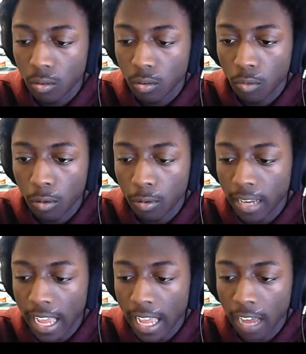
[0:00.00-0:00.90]

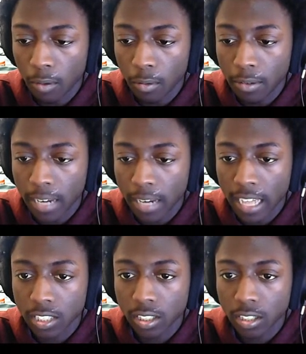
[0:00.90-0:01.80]
what we would
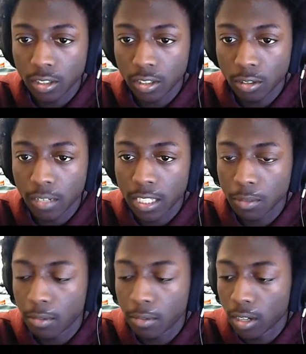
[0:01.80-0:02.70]
actually do is
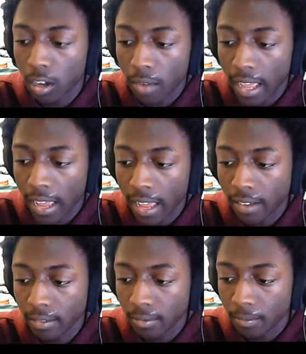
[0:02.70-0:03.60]
we would go
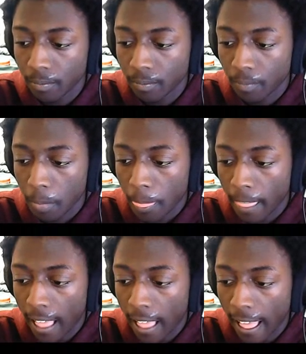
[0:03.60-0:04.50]
ahead
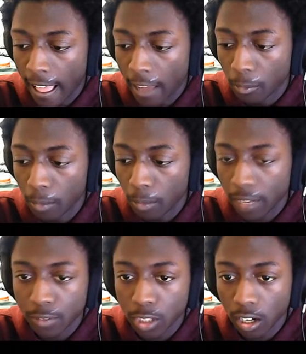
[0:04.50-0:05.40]
and
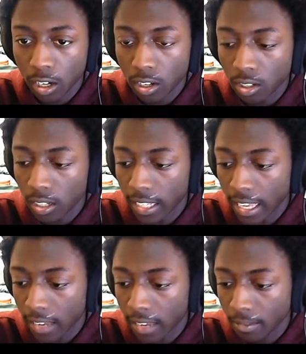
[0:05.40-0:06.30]
with jungle
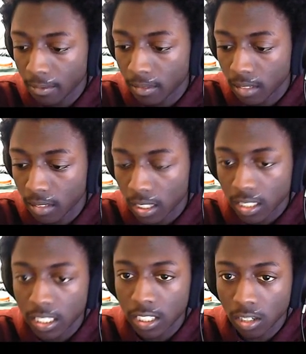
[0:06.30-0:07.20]
again.
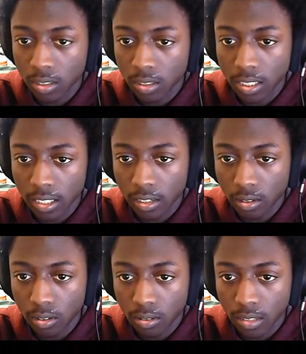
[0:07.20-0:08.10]
See, jungle's a
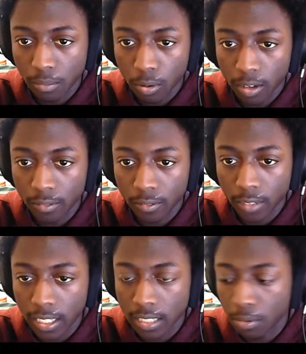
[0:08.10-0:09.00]
little important for
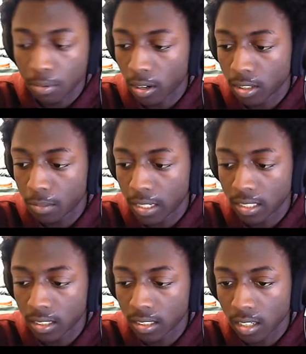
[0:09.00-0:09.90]
these parts because
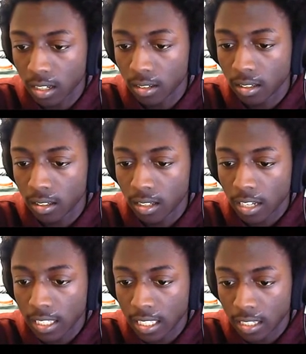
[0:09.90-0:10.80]
it's
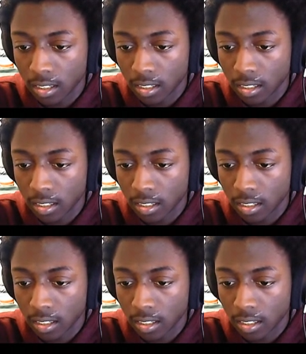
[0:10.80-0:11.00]
because he's, you